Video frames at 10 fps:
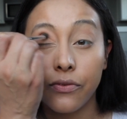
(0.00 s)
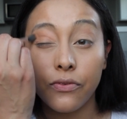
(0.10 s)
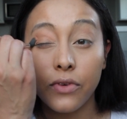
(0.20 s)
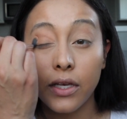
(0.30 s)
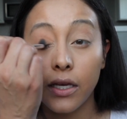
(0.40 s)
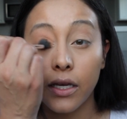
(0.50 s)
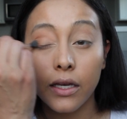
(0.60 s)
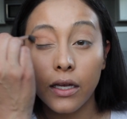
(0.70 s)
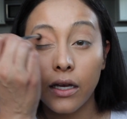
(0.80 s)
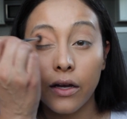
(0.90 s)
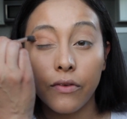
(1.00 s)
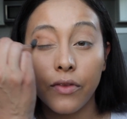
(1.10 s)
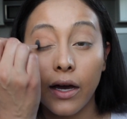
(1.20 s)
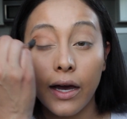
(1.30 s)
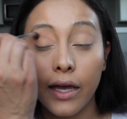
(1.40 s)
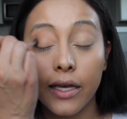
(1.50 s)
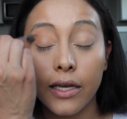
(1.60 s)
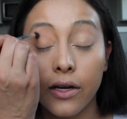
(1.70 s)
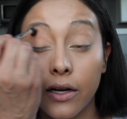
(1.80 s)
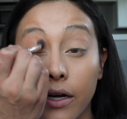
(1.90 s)
V of the eye
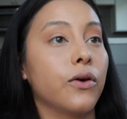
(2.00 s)
here.